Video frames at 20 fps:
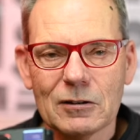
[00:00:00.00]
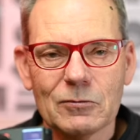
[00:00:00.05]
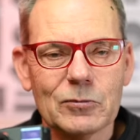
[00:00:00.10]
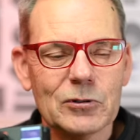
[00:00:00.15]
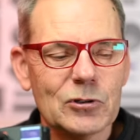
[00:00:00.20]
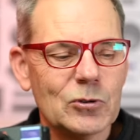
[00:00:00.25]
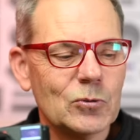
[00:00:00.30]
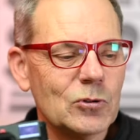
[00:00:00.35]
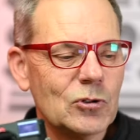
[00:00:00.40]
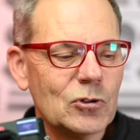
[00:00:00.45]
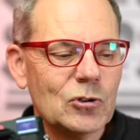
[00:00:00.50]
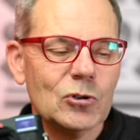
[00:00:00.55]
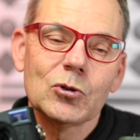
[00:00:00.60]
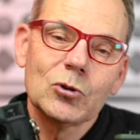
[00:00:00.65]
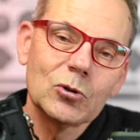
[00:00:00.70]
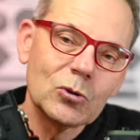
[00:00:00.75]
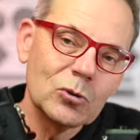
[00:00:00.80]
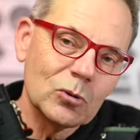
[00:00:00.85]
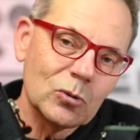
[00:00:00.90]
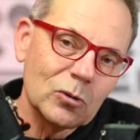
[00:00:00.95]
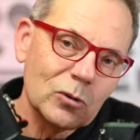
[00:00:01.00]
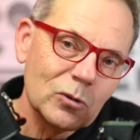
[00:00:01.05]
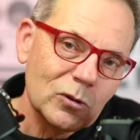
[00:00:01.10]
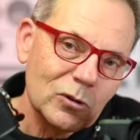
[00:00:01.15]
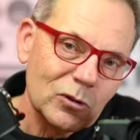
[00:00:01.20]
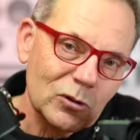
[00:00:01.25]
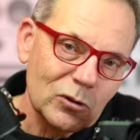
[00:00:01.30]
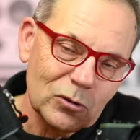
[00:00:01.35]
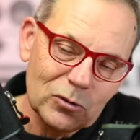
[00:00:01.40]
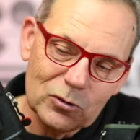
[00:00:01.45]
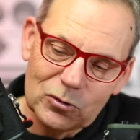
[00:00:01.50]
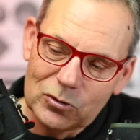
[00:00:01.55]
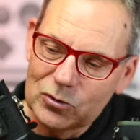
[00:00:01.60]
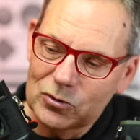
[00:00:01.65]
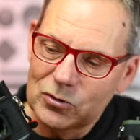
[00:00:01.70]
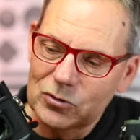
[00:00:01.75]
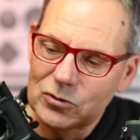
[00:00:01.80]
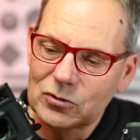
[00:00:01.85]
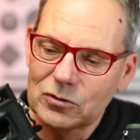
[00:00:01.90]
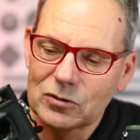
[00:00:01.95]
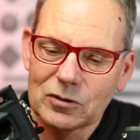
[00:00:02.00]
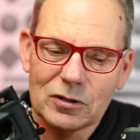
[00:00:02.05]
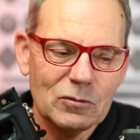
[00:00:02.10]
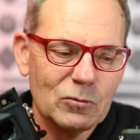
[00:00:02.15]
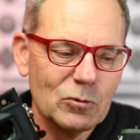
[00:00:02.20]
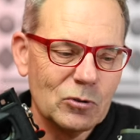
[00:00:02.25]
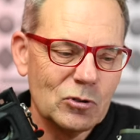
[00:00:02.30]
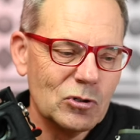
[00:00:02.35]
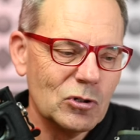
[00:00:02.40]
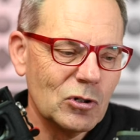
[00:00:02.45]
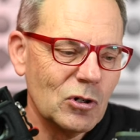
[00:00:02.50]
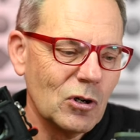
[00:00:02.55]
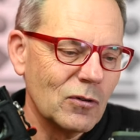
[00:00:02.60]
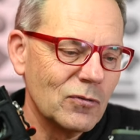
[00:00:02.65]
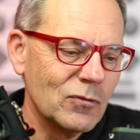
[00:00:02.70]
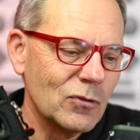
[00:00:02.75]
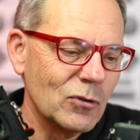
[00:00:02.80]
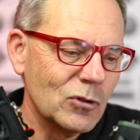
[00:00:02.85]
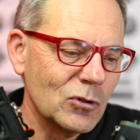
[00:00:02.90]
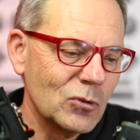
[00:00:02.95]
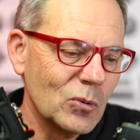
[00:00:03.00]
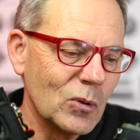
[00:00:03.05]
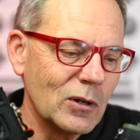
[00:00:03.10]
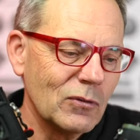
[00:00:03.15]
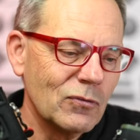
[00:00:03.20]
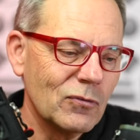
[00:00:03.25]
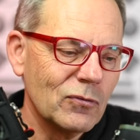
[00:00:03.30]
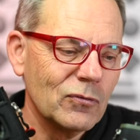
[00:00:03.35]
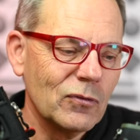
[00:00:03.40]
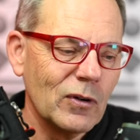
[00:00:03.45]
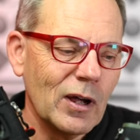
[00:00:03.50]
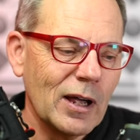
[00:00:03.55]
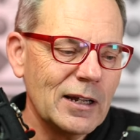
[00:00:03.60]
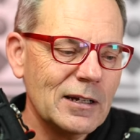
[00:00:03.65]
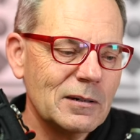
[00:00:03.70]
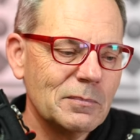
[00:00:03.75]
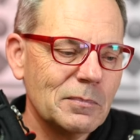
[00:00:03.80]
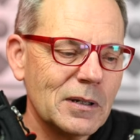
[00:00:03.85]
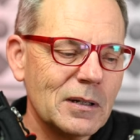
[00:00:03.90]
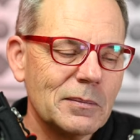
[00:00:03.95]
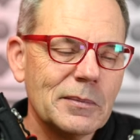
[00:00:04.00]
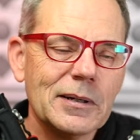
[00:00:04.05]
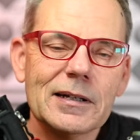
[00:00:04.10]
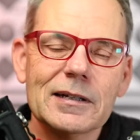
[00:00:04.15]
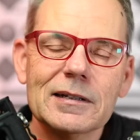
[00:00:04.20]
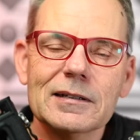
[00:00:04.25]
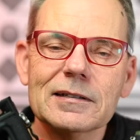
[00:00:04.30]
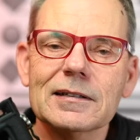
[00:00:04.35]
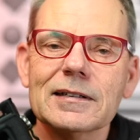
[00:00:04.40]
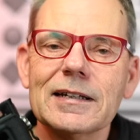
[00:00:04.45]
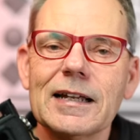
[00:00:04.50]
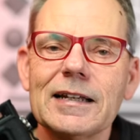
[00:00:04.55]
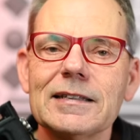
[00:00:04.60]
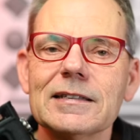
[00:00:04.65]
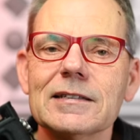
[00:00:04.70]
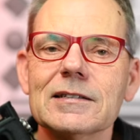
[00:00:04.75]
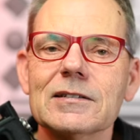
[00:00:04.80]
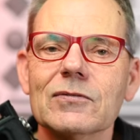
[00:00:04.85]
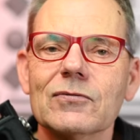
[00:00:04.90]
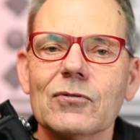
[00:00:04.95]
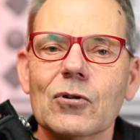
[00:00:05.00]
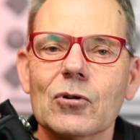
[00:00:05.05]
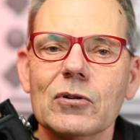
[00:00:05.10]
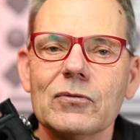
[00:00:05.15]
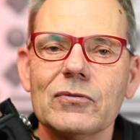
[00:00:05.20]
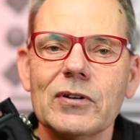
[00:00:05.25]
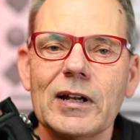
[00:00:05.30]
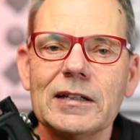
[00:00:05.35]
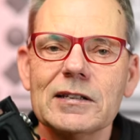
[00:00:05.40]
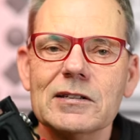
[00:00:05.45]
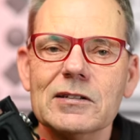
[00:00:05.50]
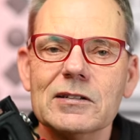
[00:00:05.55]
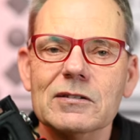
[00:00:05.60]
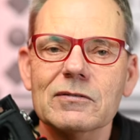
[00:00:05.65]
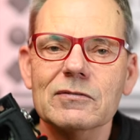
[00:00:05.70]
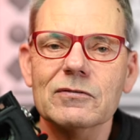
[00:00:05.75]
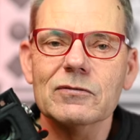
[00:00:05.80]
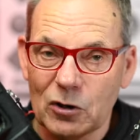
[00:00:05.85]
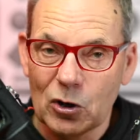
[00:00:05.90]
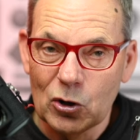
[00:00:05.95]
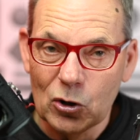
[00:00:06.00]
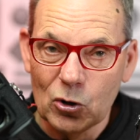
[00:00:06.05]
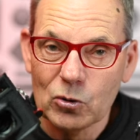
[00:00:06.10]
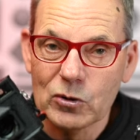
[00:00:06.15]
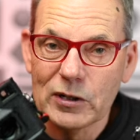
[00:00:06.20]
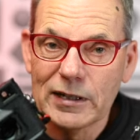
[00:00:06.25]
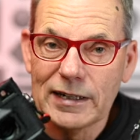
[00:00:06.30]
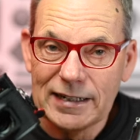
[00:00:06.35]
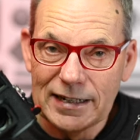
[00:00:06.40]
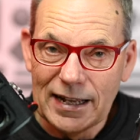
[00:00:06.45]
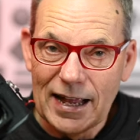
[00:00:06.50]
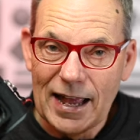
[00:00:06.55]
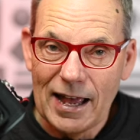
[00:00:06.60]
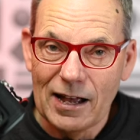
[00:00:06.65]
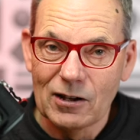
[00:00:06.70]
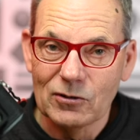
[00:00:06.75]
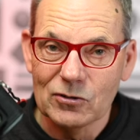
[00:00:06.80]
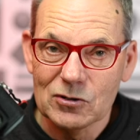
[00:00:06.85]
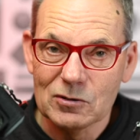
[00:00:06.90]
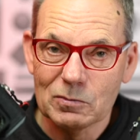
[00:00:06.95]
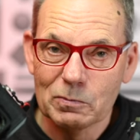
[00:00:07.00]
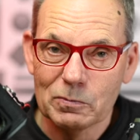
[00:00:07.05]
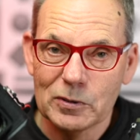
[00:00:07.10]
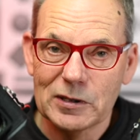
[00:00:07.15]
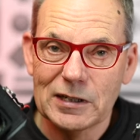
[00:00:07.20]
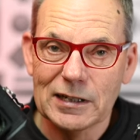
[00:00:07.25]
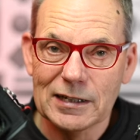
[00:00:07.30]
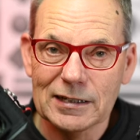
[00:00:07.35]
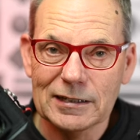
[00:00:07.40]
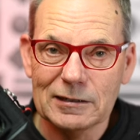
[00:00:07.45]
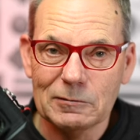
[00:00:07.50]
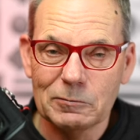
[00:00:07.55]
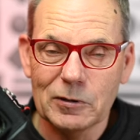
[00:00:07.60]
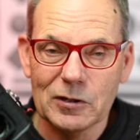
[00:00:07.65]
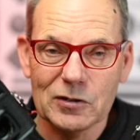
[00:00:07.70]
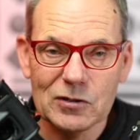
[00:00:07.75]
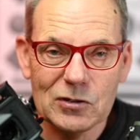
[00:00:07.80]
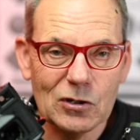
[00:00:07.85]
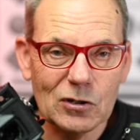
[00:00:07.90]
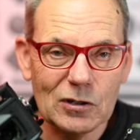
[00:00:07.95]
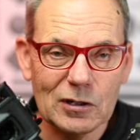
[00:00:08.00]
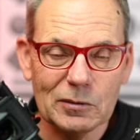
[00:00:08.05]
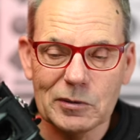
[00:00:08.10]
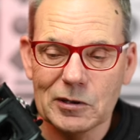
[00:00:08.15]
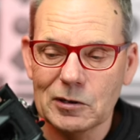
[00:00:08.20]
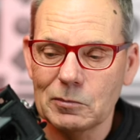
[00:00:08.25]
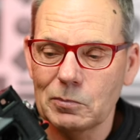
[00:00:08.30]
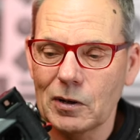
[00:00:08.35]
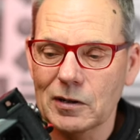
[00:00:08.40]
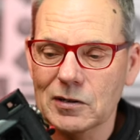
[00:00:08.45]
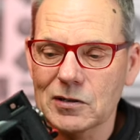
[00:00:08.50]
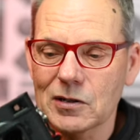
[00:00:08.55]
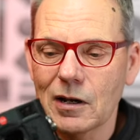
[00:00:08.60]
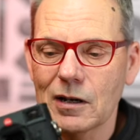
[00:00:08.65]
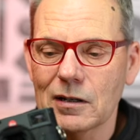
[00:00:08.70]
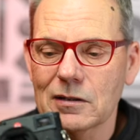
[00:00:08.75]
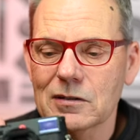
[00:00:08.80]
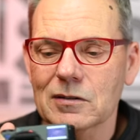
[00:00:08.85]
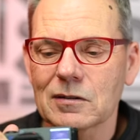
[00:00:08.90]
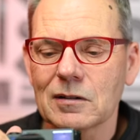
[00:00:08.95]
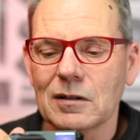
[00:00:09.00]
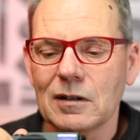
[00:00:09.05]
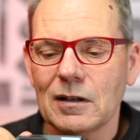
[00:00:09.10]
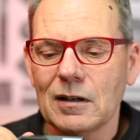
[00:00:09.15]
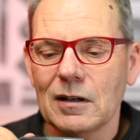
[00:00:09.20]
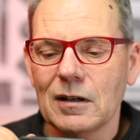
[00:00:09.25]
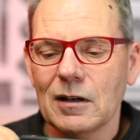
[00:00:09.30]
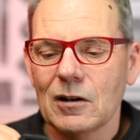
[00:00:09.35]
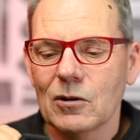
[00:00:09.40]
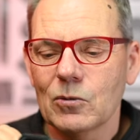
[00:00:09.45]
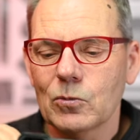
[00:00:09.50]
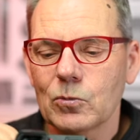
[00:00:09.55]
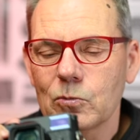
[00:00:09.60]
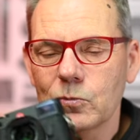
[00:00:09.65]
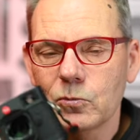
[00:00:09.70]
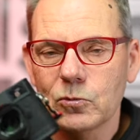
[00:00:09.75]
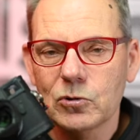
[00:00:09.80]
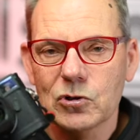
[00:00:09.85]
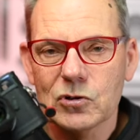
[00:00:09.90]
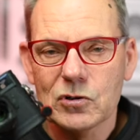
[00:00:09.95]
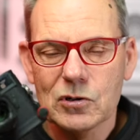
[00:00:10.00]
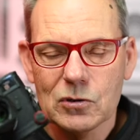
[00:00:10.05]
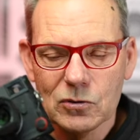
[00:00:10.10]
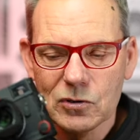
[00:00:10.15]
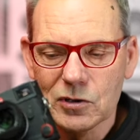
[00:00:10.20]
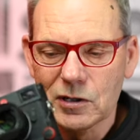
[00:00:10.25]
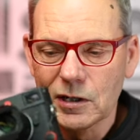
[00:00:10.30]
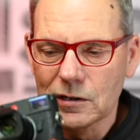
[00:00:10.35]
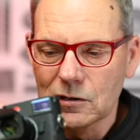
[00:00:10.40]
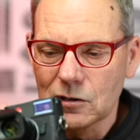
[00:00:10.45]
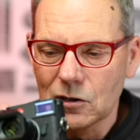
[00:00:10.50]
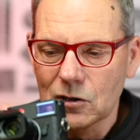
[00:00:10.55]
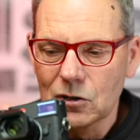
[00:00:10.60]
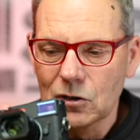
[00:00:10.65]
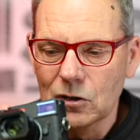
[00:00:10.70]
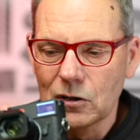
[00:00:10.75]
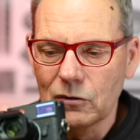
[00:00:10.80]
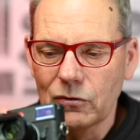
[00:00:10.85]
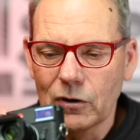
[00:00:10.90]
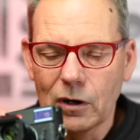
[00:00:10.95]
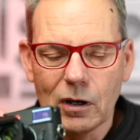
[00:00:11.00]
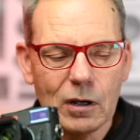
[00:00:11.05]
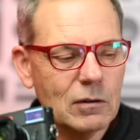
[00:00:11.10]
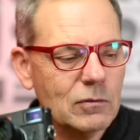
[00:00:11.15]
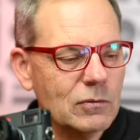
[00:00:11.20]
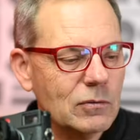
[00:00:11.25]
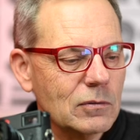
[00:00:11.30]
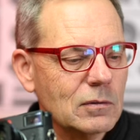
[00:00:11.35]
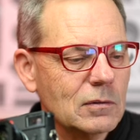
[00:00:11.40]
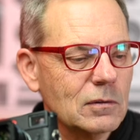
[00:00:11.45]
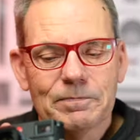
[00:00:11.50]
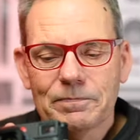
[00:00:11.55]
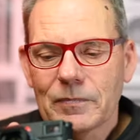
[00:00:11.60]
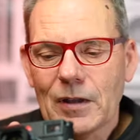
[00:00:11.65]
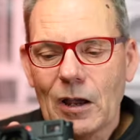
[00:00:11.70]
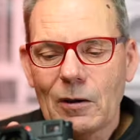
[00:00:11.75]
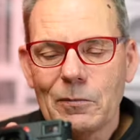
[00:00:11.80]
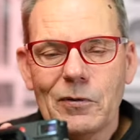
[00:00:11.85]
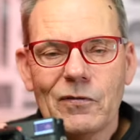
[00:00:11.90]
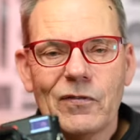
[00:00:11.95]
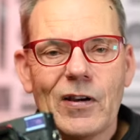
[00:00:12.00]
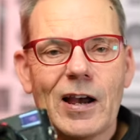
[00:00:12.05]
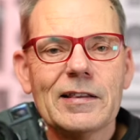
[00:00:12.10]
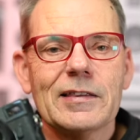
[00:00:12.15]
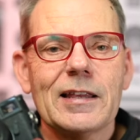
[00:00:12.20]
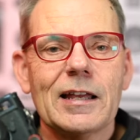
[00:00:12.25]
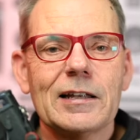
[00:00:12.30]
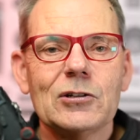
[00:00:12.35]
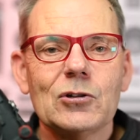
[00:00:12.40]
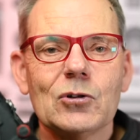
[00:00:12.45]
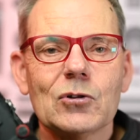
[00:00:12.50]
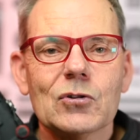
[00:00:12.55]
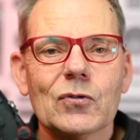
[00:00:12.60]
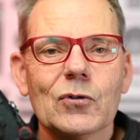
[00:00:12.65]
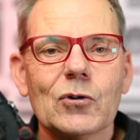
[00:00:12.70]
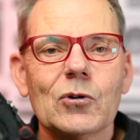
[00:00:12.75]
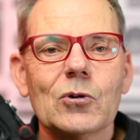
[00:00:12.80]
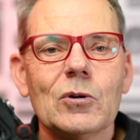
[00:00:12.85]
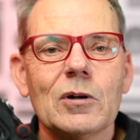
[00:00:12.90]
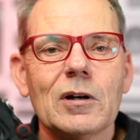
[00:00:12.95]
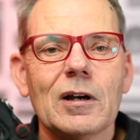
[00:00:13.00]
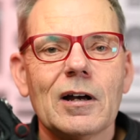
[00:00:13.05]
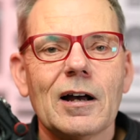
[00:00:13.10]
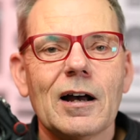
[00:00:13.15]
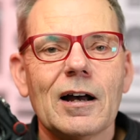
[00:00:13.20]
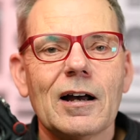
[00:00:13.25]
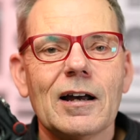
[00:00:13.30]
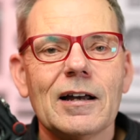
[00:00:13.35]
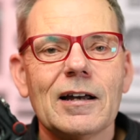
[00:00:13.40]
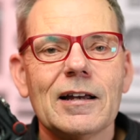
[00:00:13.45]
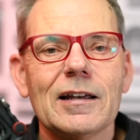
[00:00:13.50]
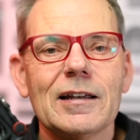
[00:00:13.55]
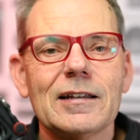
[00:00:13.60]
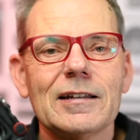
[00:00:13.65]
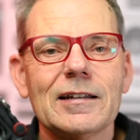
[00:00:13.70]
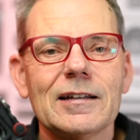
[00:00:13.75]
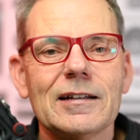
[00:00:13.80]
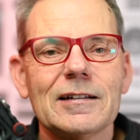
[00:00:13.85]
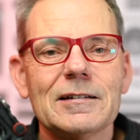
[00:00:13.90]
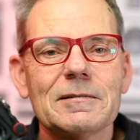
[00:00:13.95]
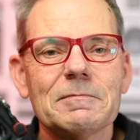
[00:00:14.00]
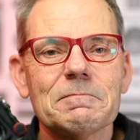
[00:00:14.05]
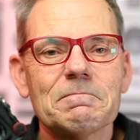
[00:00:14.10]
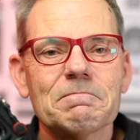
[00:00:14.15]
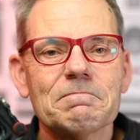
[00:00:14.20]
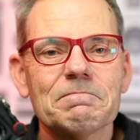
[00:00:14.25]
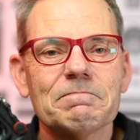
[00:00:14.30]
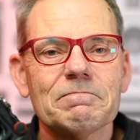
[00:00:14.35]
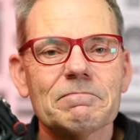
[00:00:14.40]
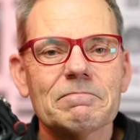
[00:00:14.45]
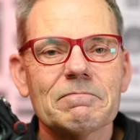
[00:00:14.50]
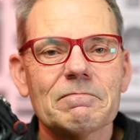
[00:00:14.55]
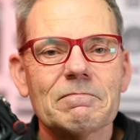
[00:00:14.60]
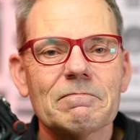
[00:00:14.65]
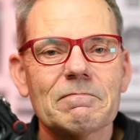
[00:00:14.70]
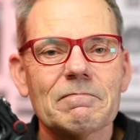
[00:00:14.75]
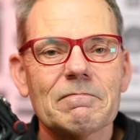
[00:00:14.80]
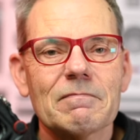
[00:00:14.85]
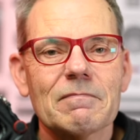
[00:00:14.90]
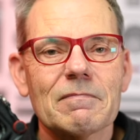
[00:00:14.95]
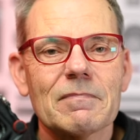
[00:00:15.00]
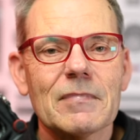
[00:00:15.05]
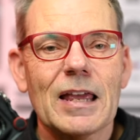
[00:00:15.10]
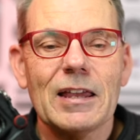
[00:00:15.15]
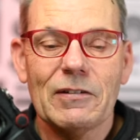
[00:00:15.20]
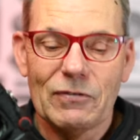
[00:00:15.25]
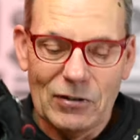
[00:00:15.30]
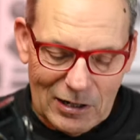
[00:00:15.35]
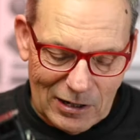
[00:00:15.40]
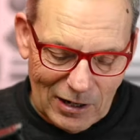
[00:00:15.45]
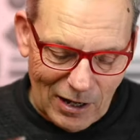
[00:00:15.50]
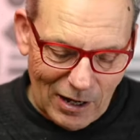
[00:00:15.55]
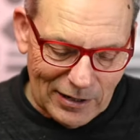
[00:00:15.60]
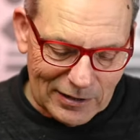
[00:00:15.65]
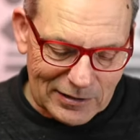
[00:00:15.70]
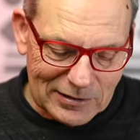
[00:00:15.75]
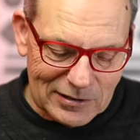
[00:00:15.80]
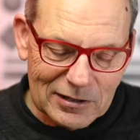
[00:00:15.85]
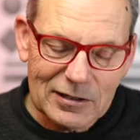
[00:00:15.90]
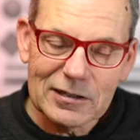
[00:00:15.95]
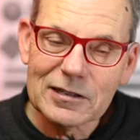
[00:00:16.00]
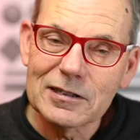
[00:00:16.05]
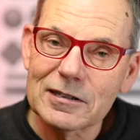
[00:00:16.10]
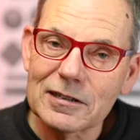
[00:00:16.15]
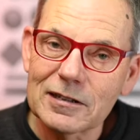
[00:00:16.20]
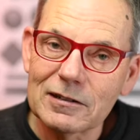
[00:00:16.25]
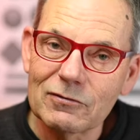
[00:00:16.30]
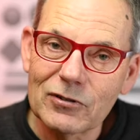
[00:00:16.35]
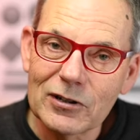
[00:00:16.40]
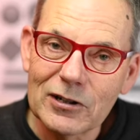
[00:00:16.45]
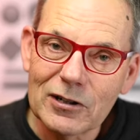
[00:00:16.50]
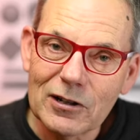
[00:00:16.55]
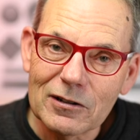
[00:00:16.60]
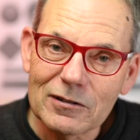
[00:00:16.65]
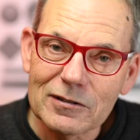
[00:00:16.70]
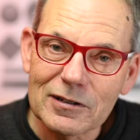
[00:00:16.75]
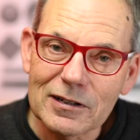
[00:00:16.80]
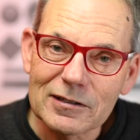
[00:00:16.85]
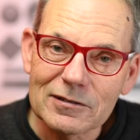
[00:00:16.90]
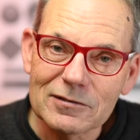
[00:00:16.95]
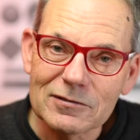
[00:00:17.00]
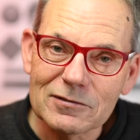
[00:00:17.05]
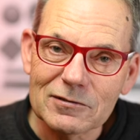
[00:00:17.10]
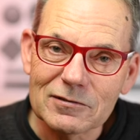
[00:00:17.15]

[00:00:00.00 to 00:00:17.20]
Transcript: which would you use? Would you go for the twenty-eight millimeter lens for events, held in-house particularly because you got limited by size? Would you still stick to the thirty-five? I hope you found that useful. I, um, if you like the video, then